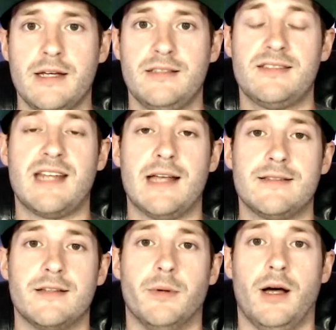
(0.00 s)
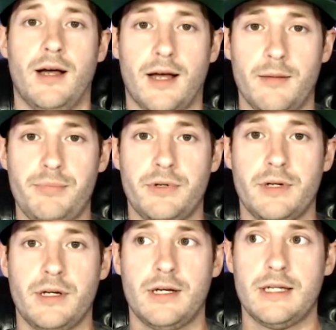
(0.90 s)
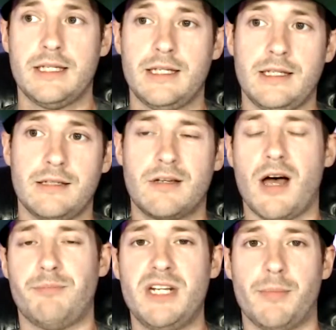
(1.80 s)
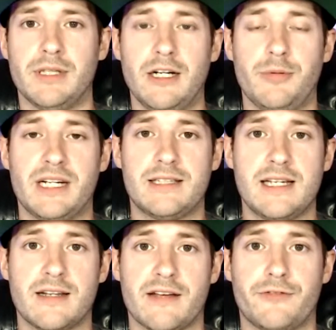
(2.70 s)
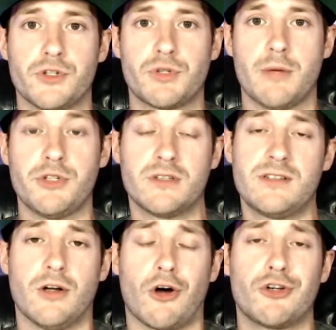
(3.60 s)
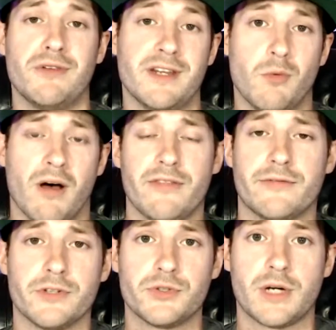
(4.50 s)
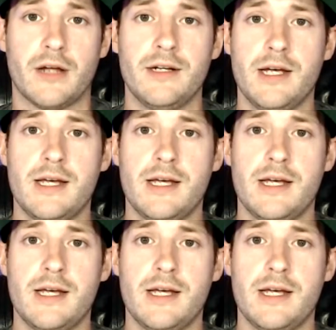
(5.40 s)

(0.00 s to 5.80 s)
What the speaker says: Stands them up. He got beat up a little bit at the end of that first round, but you can still argue that he won the first round.